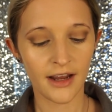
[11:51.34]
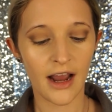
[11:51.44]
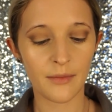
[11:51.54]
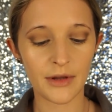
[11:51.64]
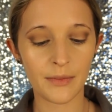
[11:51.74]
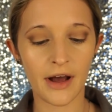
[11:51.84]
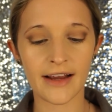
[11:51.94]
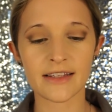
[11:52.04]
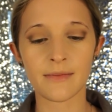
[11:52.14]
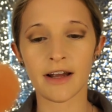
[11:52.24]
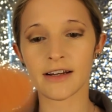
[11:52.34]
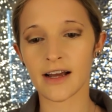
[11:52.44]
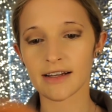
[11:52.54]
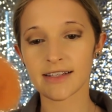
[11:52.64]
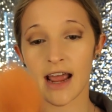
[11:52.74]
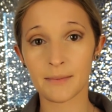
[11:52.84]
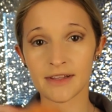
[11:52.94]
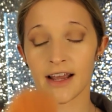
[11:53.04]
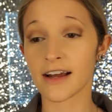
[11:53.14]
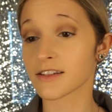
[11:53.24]
I'm going to be applying some on, tapping
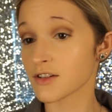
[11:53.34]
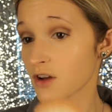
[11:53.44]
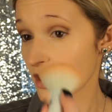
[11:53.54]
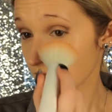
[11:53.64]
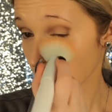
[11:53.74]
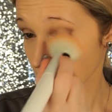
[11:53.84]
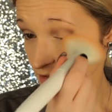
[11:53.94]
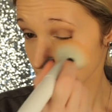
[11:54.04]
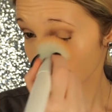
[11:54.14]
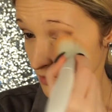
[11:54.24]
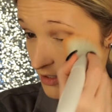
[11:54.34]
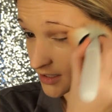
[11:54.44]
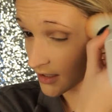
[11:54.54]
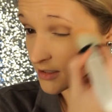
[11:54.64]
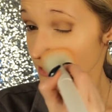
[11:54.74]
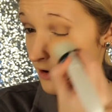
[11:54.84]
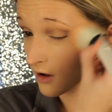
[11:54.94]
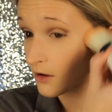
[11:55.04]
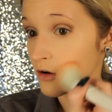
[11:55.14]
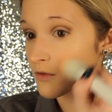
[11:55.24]
the excess off, and just putting this
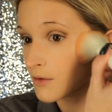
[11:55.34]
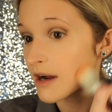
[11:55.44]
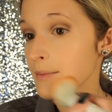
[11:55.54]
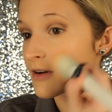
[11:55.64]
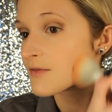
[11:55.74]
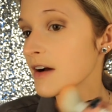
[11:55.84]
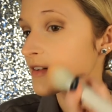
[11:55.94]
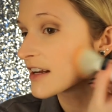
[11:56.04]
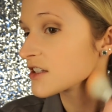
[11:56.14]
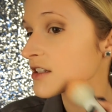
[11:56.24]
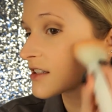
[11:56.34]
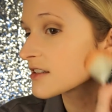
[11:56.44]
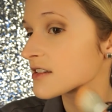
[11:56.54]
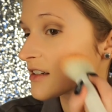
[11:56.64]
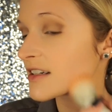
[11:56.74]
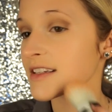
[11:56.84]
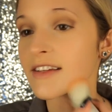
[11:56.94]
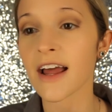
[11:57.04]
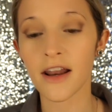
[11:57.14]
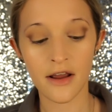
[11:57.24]
all over where I put foundation, because this is going to
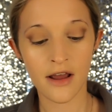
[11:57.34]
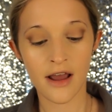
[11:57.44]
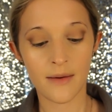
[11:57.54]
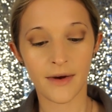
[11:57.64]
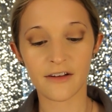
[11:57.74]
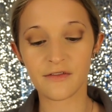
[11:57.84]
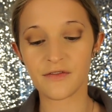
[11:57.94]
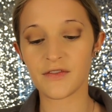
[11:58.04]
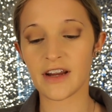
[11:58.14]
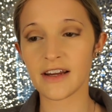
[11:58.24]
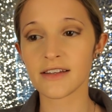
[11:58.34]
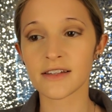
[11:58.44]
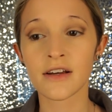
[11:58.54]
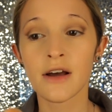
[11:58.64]
set my face.